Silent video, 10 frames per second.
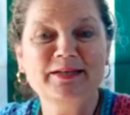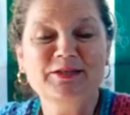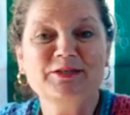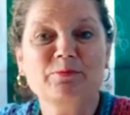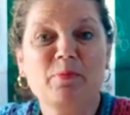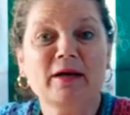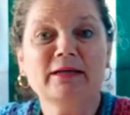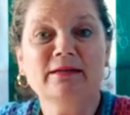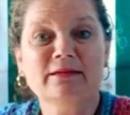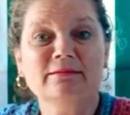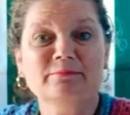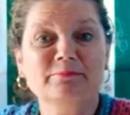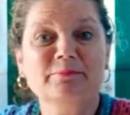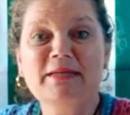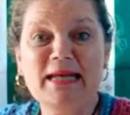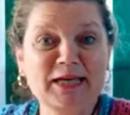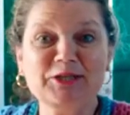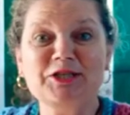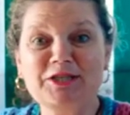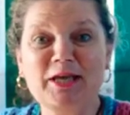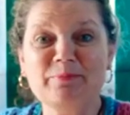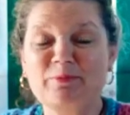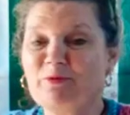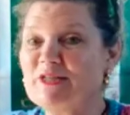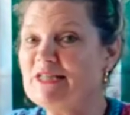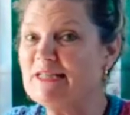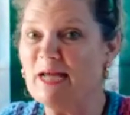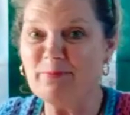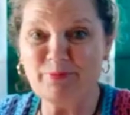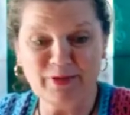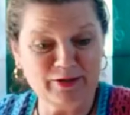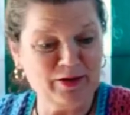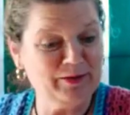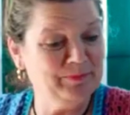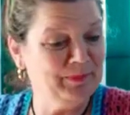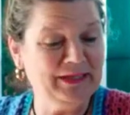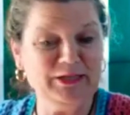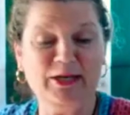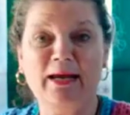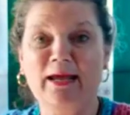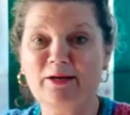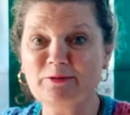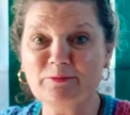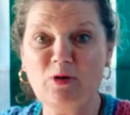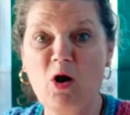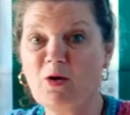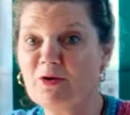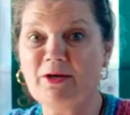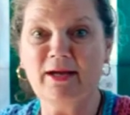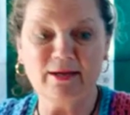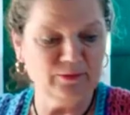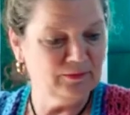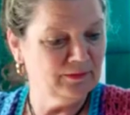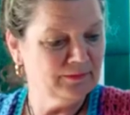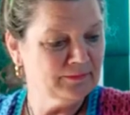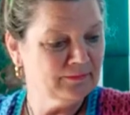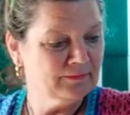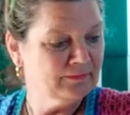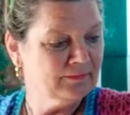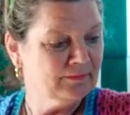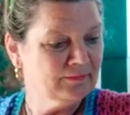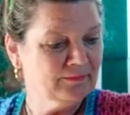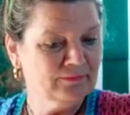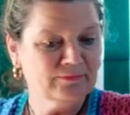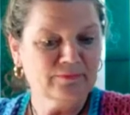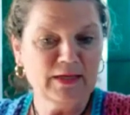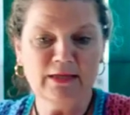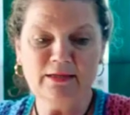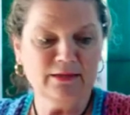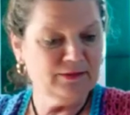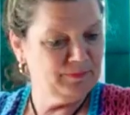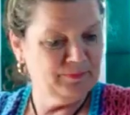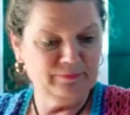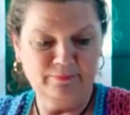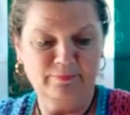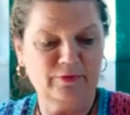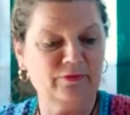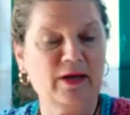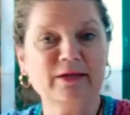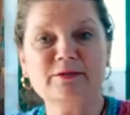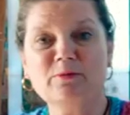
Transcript: So my next step, or the step that I'm in now, on now, is write